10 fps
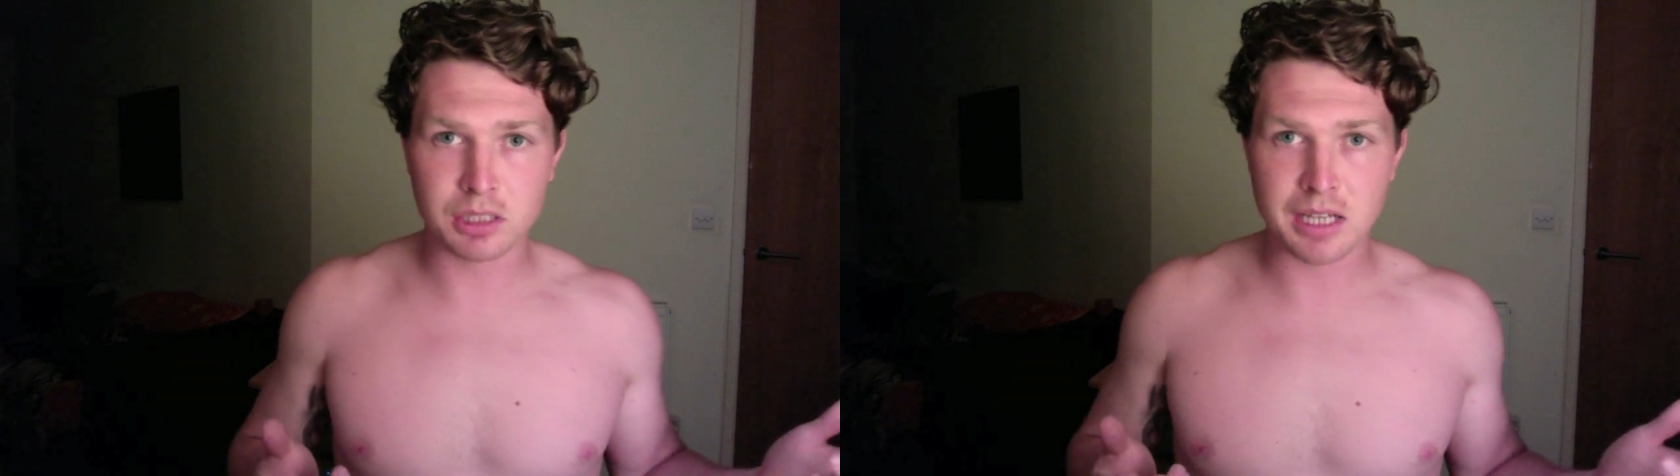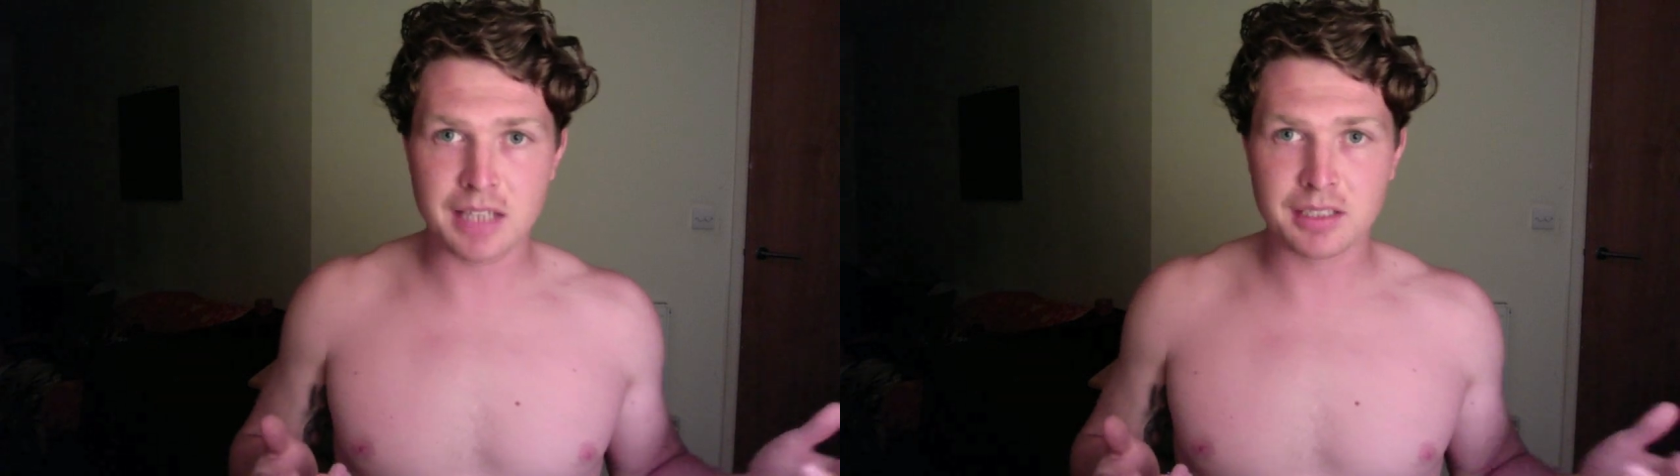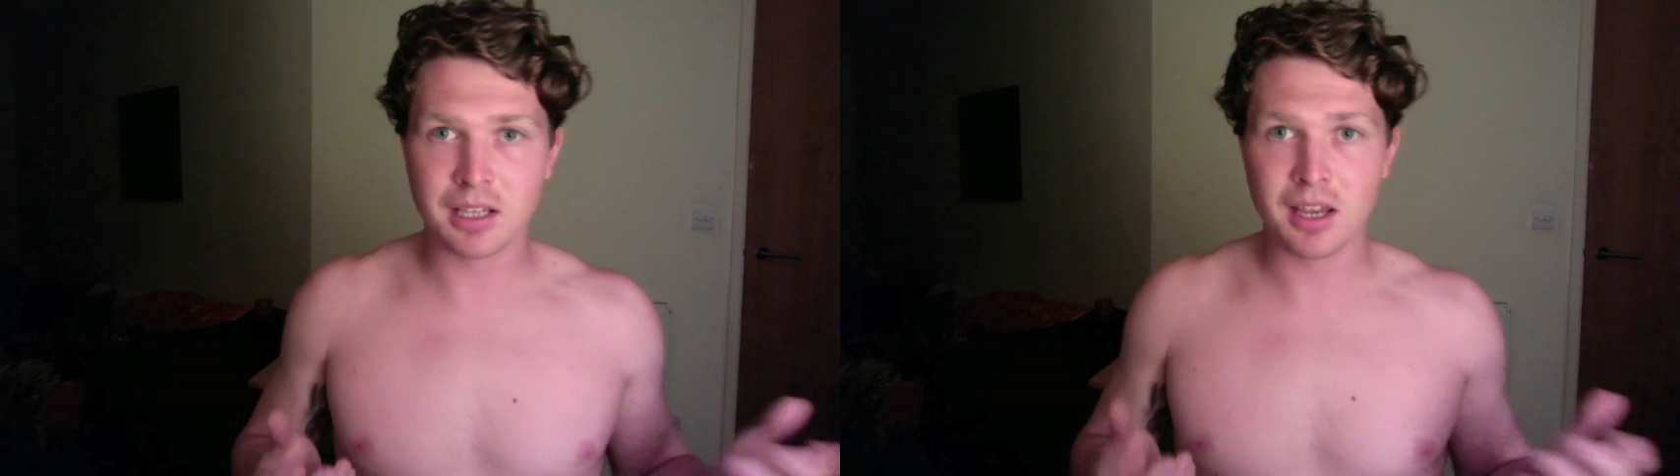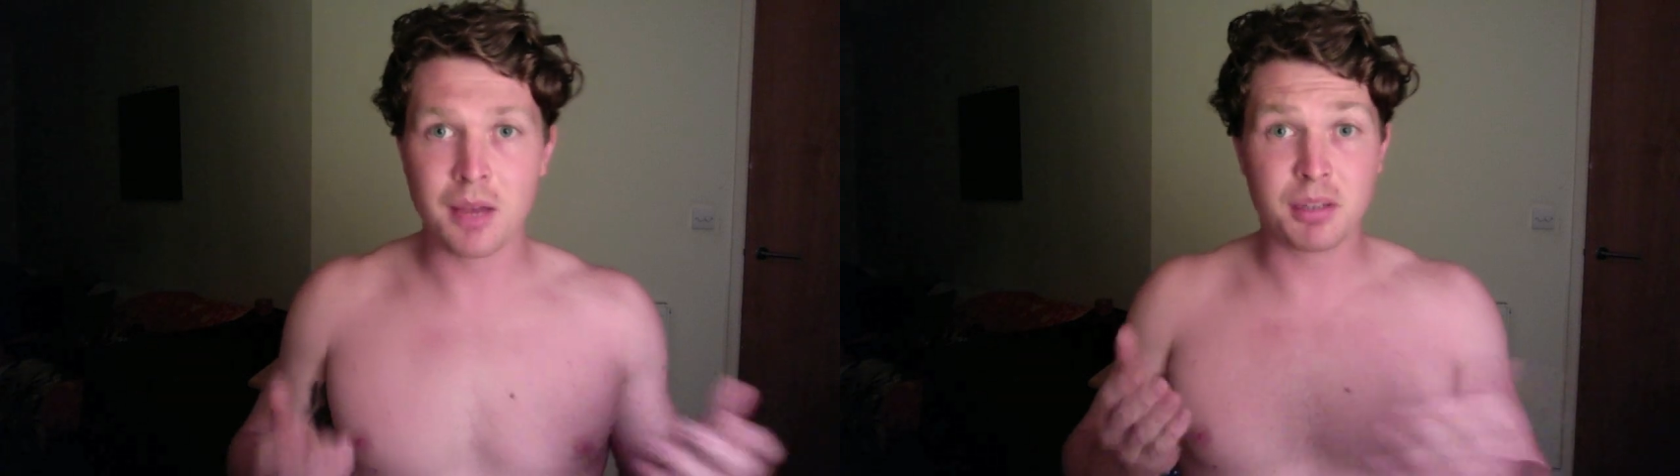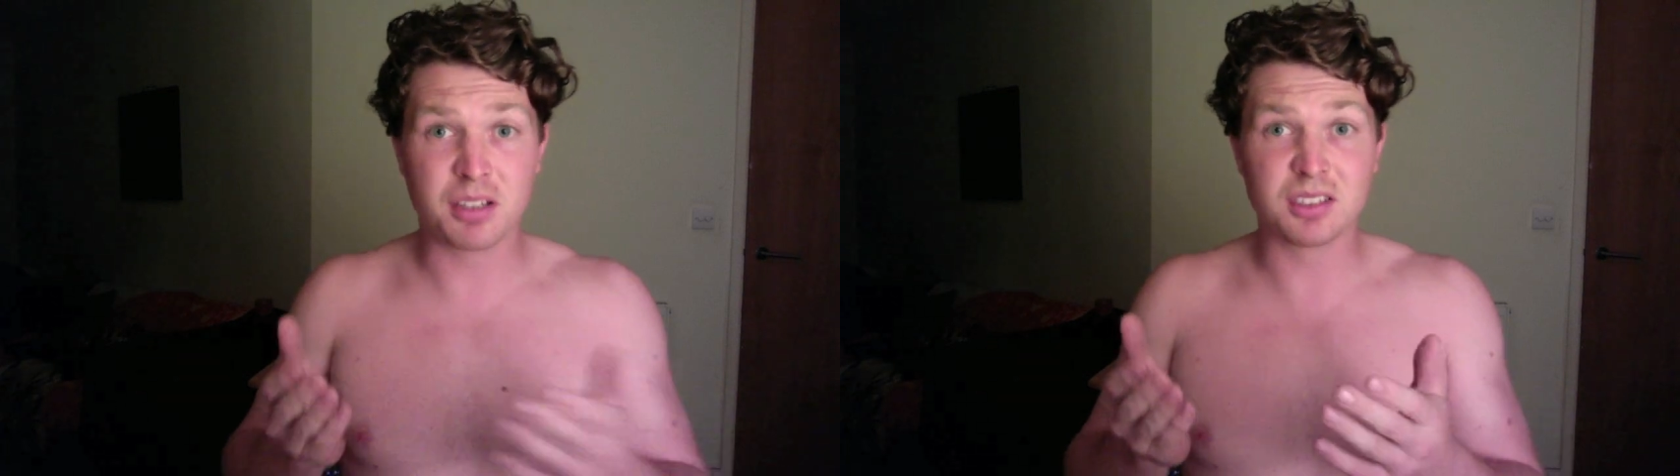much less?
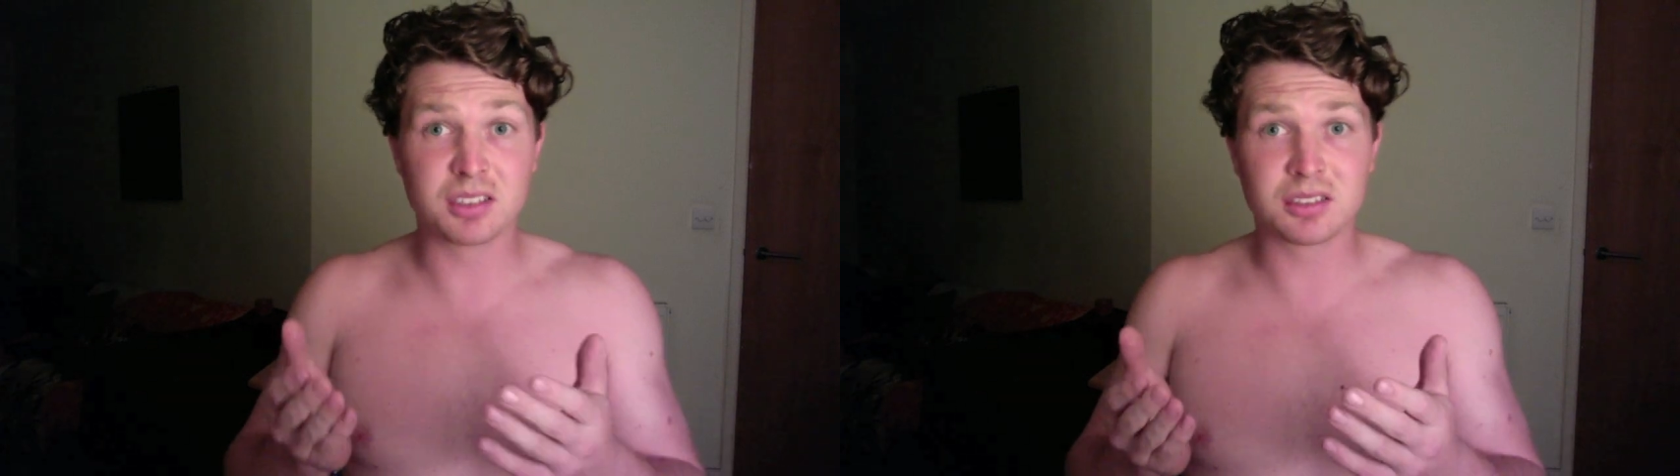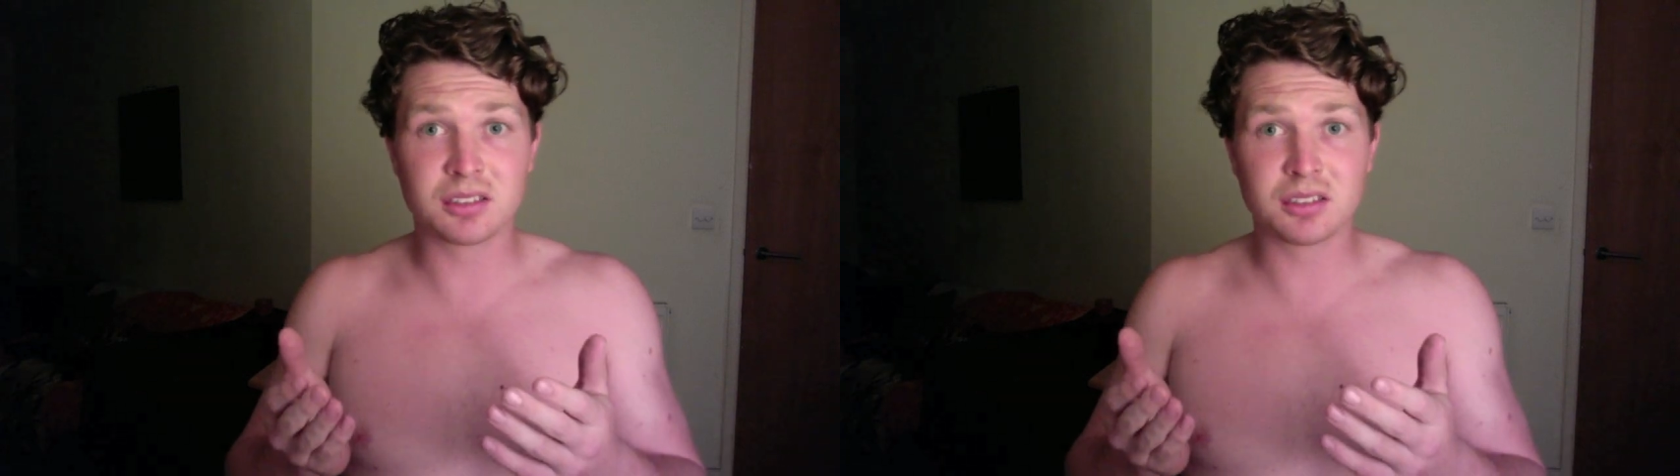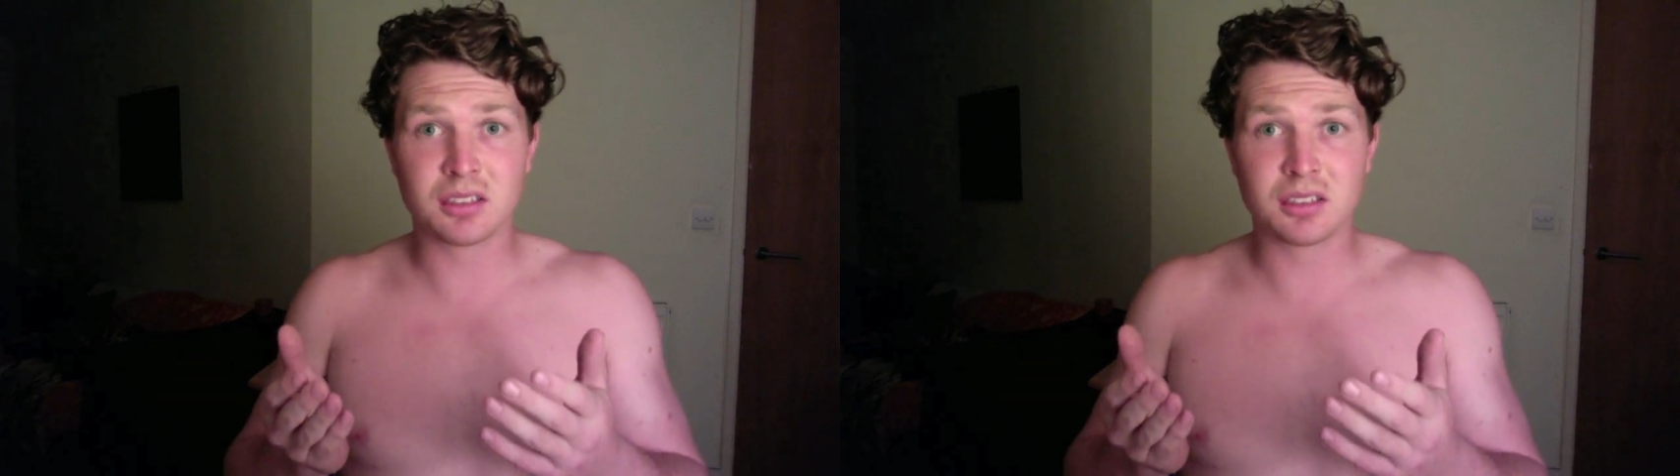Because,